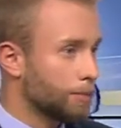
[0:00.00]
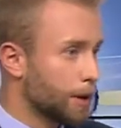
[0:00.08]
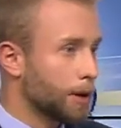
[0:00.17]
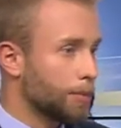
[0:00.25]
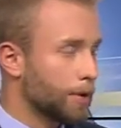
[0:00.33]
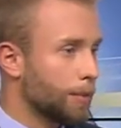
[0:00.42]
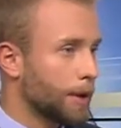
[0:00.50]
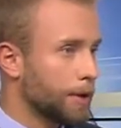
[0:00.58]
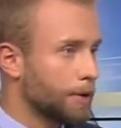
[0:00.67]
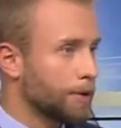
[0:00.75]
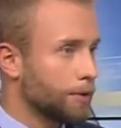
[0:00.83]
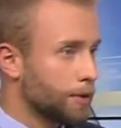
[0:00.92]
being
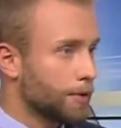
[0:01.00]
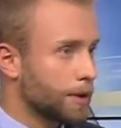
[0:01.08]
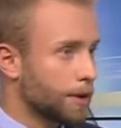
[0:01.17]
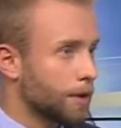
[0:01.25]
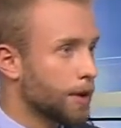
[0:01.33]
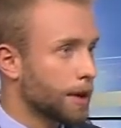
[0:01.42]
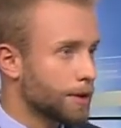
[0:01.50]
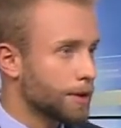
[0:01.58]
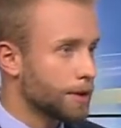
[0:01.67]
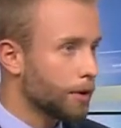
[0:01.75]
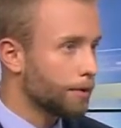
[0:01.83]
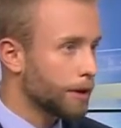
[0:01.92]
permitted to visit Alexei
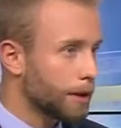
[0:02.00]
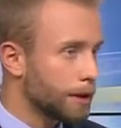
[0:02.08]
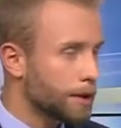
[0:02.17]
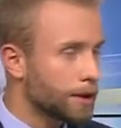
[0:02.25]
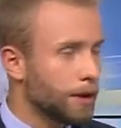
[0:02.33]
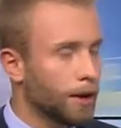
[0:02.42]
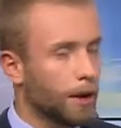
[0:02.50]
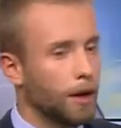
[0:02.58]
at least.